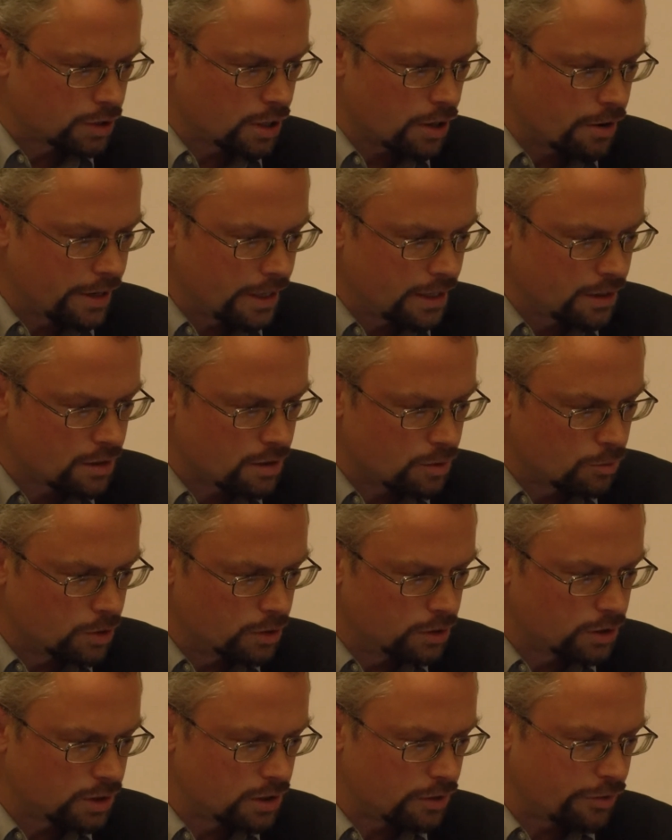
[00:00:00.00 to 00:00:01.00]
going into the
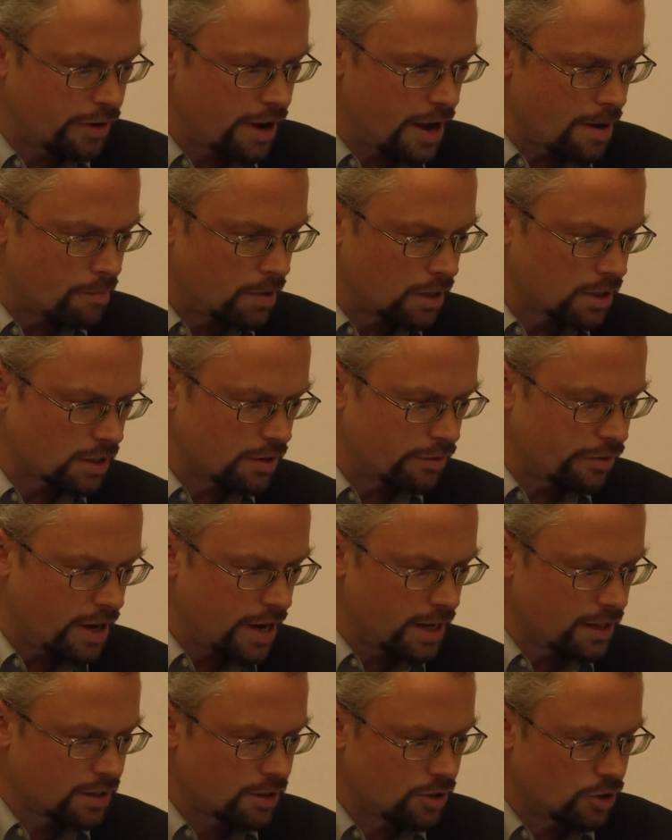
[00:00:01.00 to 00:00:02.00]
woods to fight
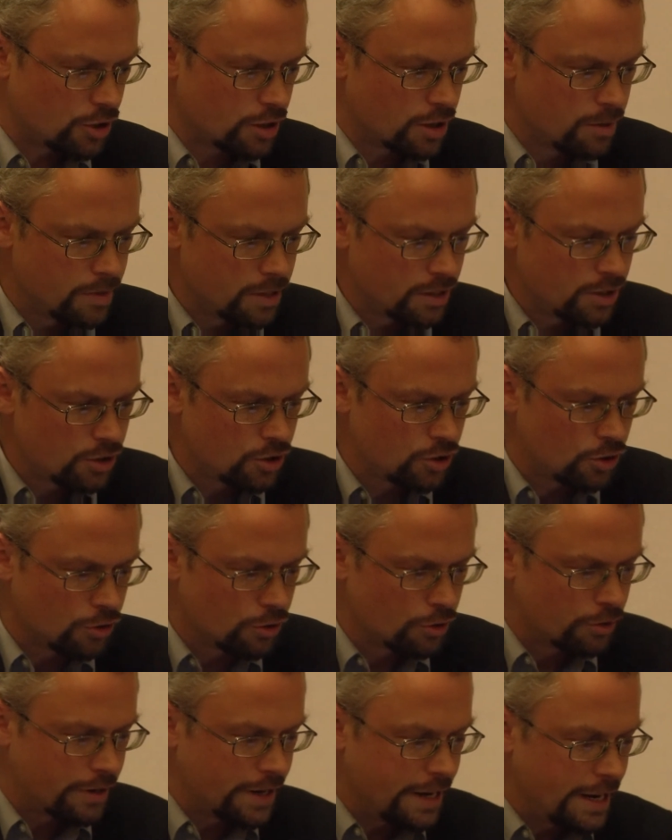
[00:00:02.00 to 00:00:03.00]
Muscovites, Germans,
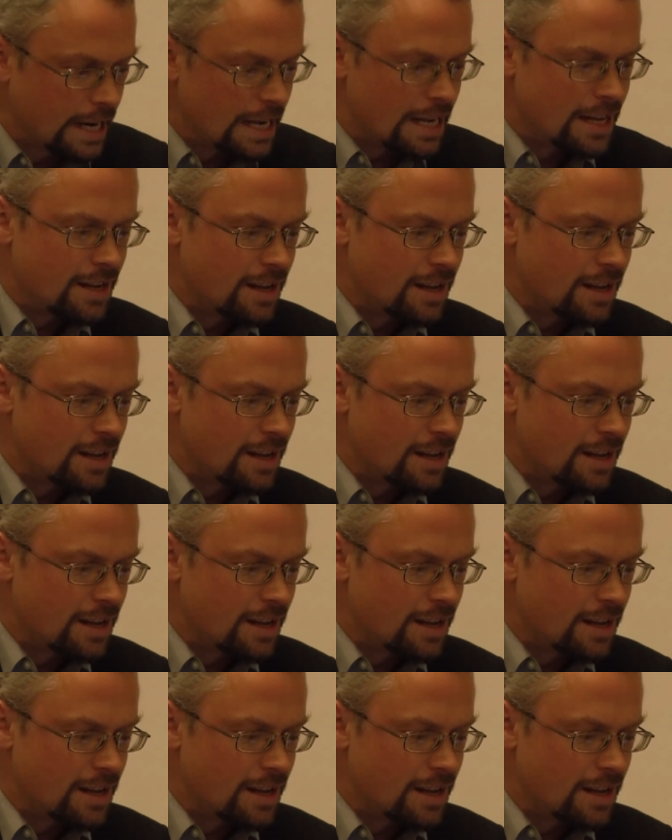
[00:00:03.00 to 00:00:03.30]
Jewry,